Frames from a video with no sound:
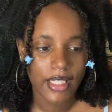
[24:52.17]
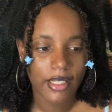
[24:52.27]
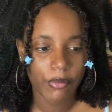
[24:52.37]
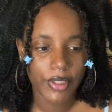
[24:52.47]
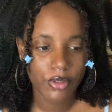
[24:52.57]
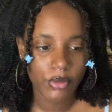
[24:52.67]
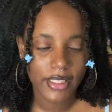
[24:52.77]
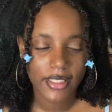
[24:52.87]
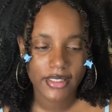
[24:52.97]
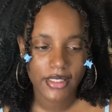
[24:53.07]
when you in
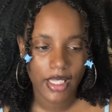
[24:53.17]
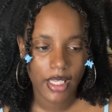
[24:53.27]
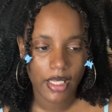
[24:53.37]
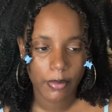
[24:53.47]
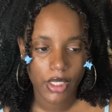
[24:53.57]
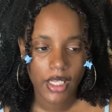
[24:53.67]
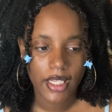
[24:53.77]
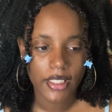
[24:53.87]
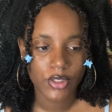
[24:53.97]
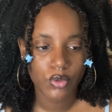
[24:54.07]
this time
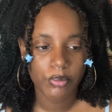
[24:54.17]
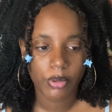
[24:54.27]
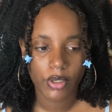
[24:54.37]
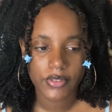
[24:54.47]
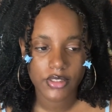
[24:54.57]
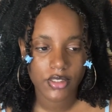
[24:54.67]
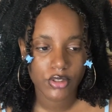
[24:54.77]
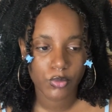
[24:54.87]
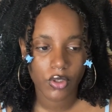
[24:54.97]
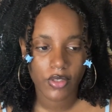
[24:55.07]
and you birthed into
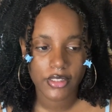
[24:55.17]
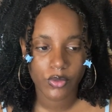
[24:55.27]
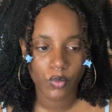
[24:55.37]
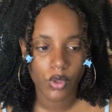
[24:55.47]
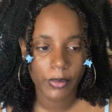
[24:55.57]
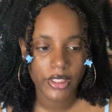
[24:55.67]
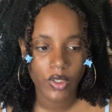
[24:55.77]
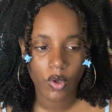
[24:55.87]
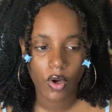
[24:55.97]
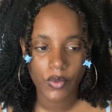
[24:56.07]
this world as a woman,
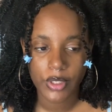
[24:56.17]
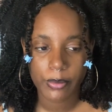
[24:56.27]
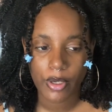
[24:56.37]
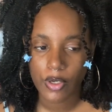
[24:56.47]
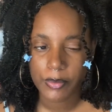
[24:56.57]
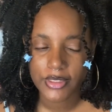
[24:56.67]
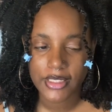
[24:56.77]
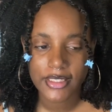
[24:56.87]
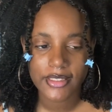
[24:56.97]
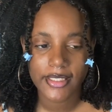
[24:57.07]
your only purpose
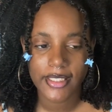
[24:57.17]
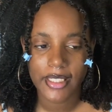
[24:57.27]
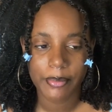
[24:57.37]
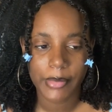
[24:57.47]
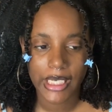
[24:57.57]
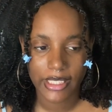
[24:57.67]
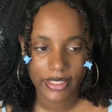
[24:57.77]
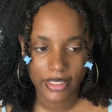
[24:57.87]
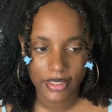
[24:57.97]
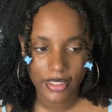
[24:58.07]
is to get
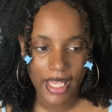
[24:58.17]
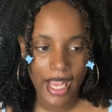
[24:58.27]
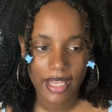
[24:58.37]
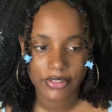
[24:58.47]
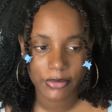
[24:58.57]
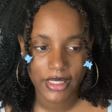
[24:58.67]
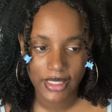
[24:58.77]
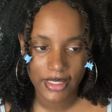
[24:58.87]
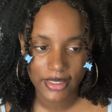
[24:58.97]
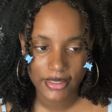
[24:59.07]
married and have some
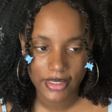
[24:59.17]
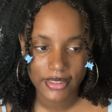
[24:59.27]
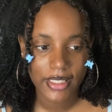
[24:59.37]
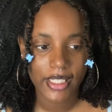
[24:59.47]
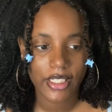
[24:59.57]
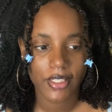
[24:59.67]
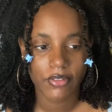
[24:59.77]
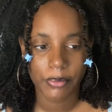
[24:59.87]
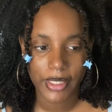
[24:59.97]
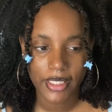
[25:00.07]
kids and take care of a
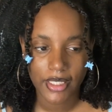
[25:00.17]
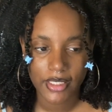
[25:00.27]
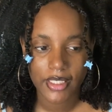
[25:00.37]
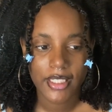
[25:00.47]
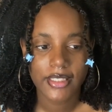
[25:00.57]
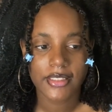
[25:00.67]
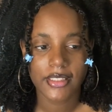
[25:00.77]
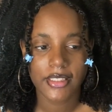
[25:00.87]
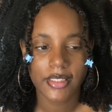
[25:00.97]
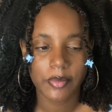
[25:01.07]
man to
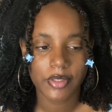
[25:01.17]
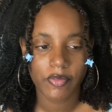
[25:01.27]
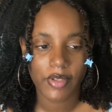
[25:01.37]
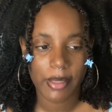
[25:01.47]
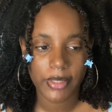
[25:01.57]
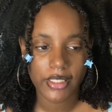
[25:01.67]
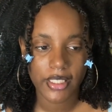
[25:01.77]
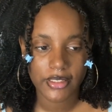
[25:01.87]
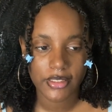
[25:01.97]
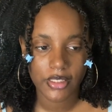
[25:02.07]
keep the family
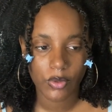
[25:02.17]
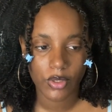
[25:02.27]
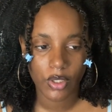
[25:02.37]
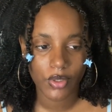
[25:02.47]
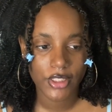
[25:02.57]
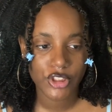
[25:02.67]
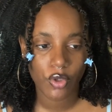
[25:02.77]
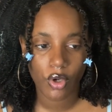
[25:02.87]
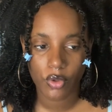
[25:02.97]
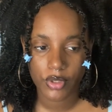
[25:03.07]
legacy going on. That's
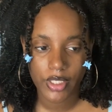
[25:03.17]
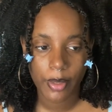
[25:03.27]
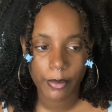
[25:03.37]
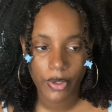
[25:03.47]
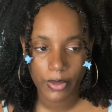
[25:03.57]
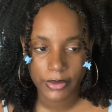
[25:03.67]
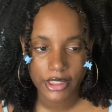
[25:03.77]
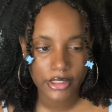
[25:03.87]
your only purpose. That's